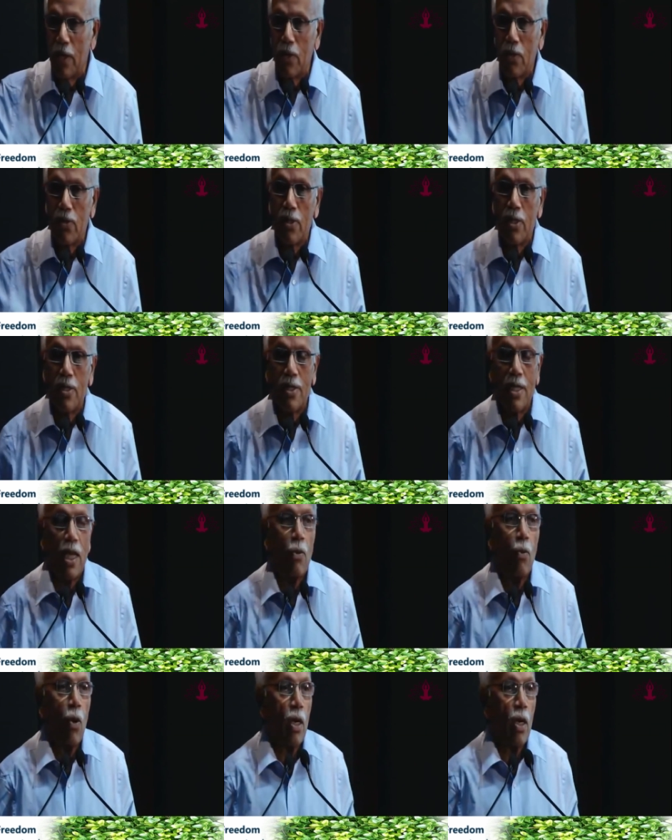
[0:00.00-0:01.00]
Necrosis is
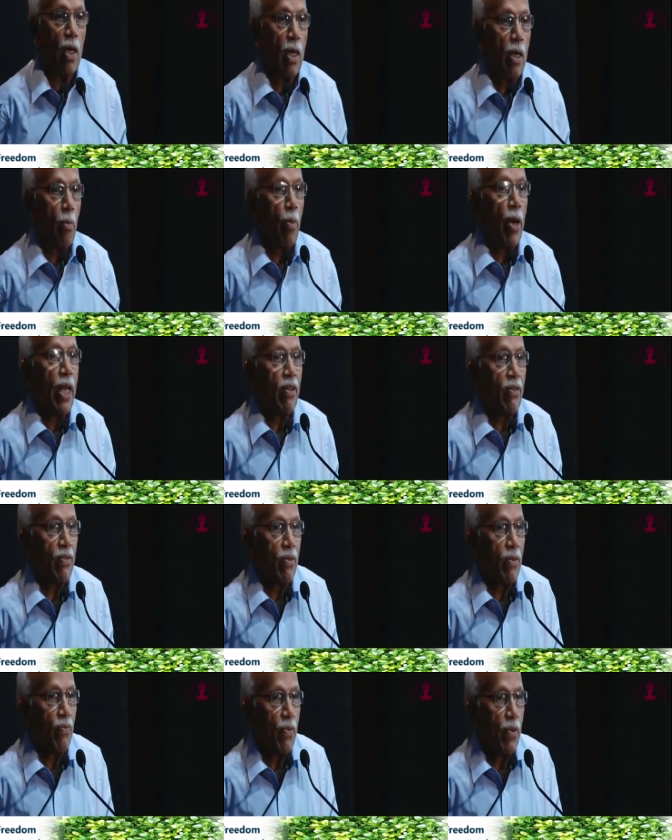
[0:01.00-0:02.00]
cell wall
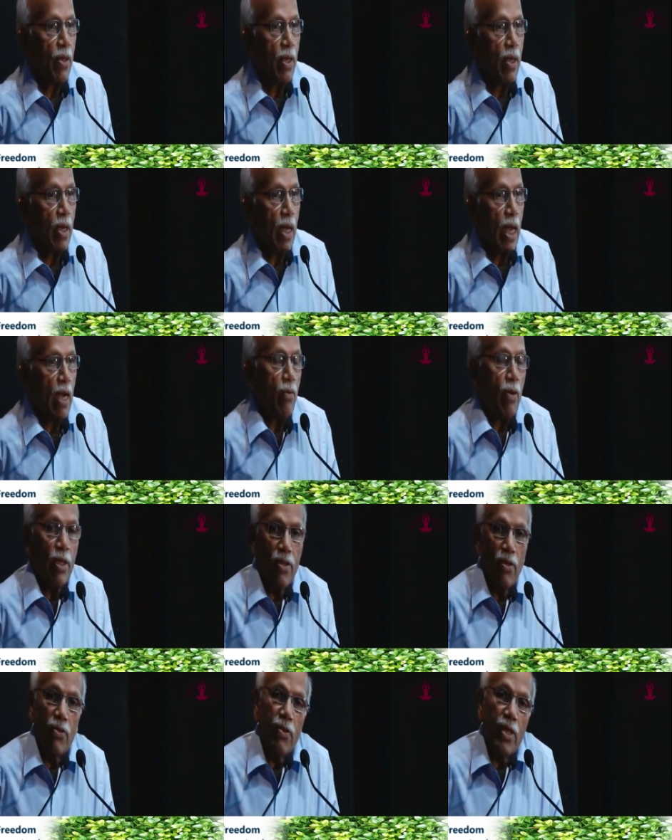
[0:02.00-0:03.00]
breaks. And
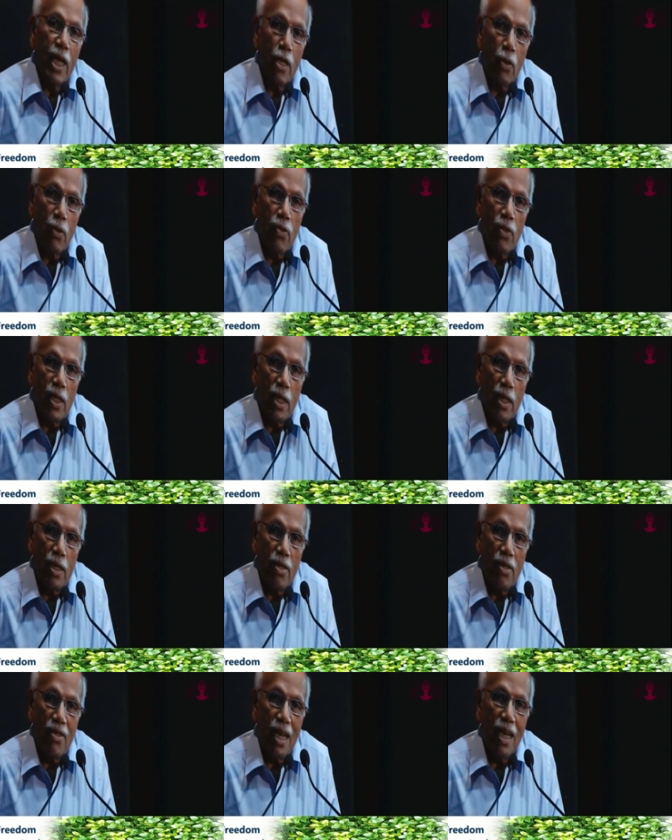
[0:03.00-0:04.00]
when this necrosis
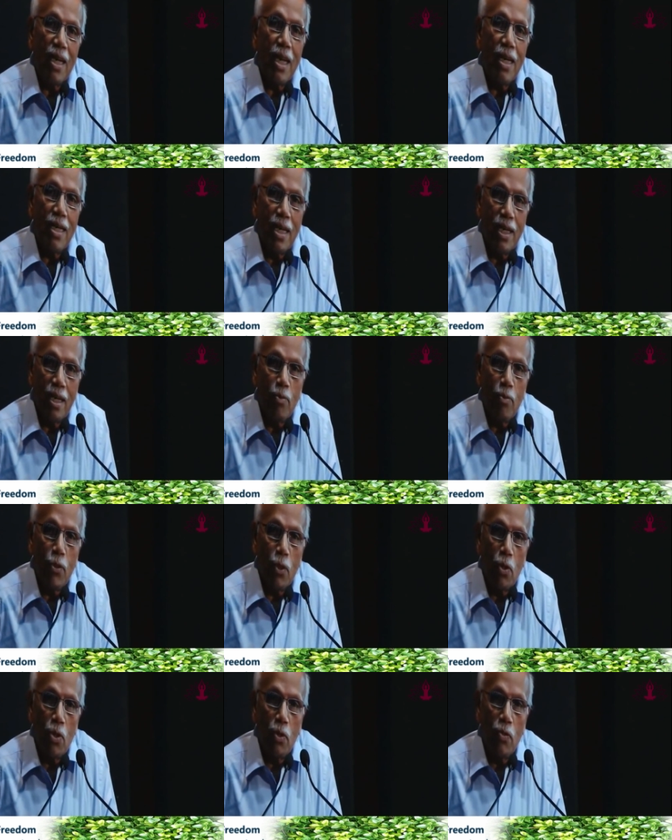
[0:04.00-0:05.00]
occurs, the cell content
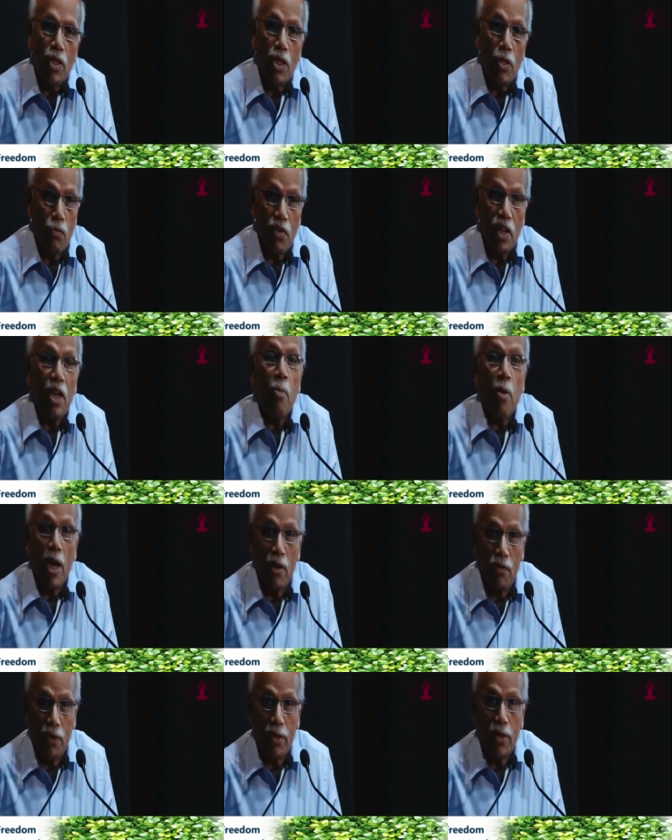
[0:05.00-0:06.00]
comes out, which is very
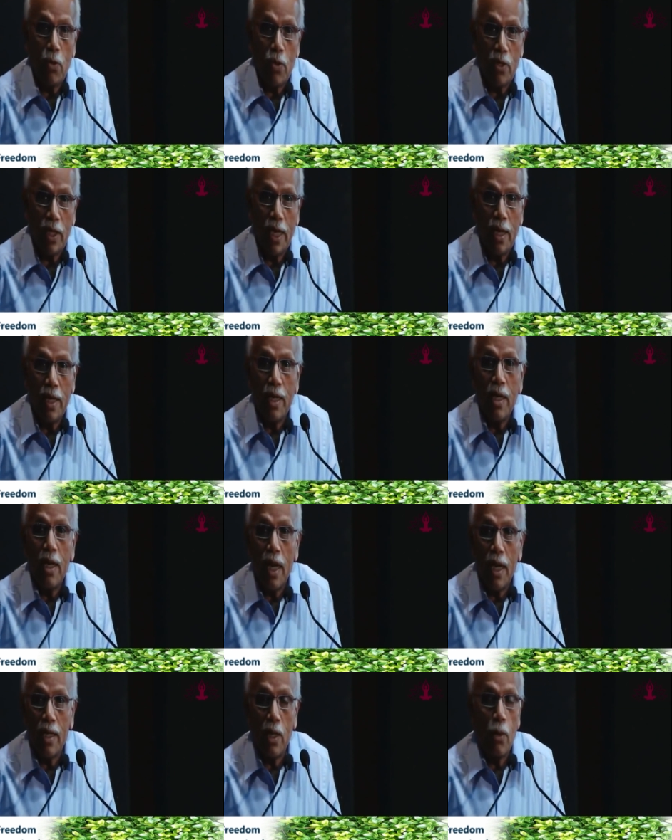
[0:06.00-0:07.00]
bad for the outside,
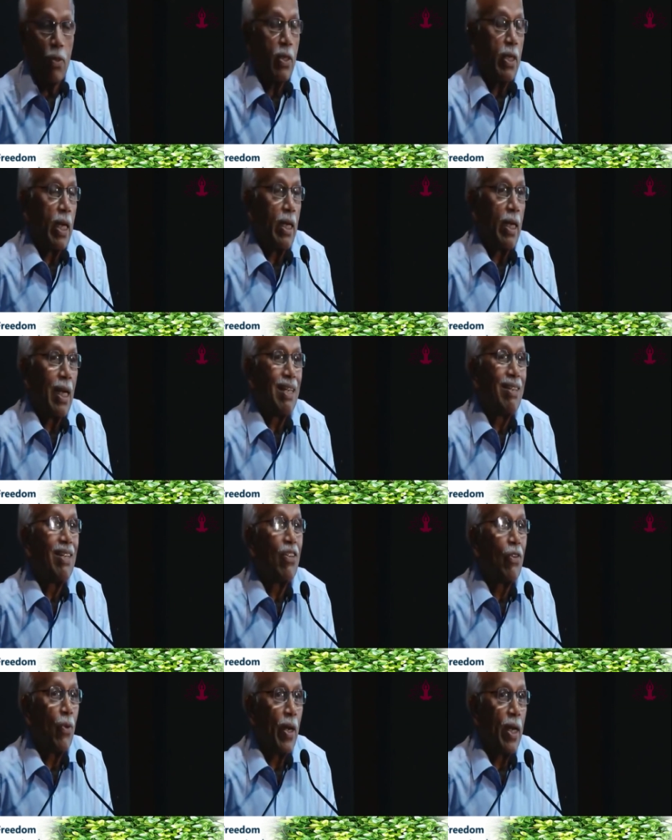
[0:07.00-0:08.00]
and the outside gets
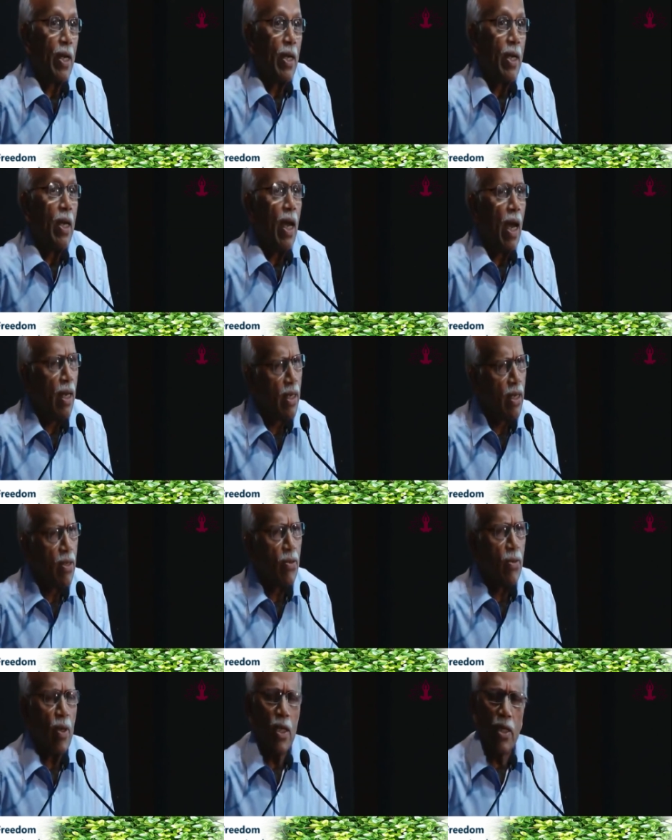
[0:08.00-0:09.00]
destroyed. And
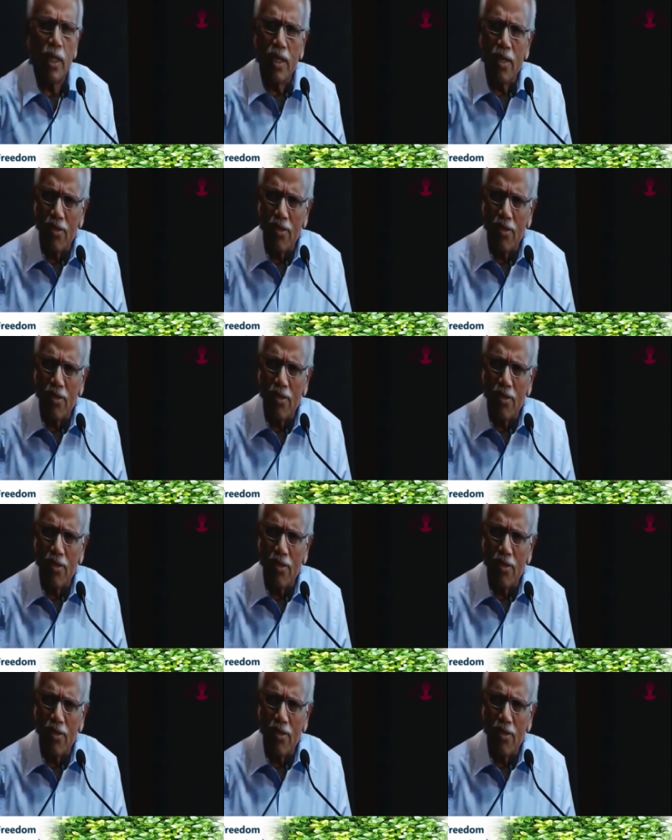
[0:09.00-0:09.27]
this is one of the